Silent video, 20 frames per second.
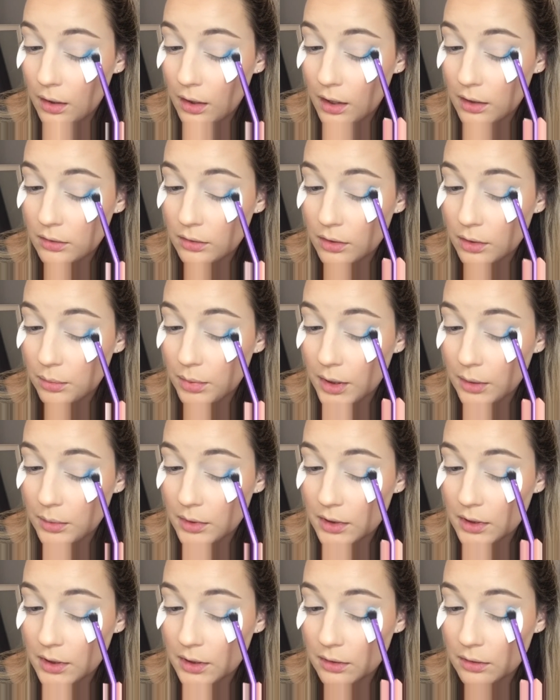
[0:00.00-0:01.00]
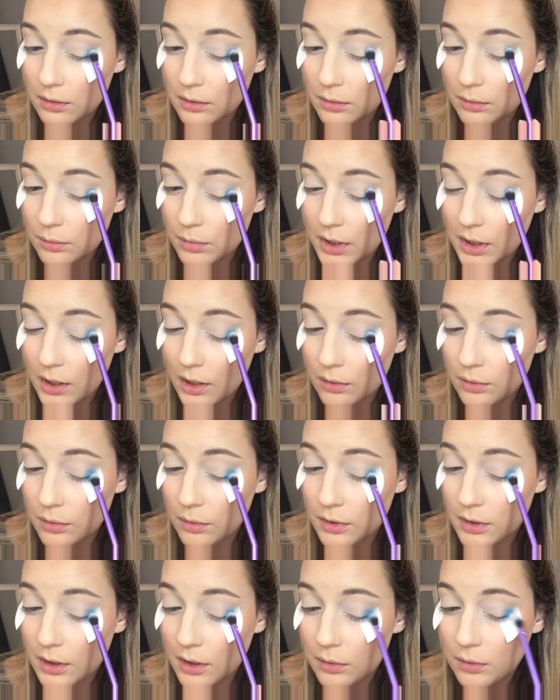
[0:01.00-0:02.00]
That's really pigmented. Be
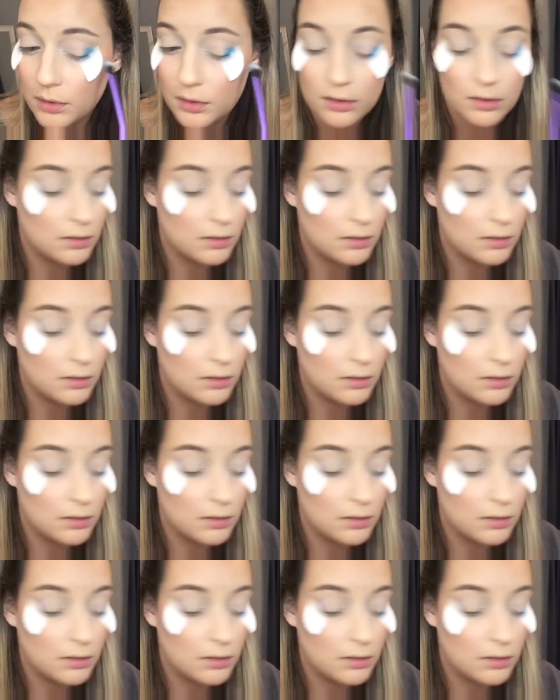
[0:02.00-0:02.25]
careful with that one.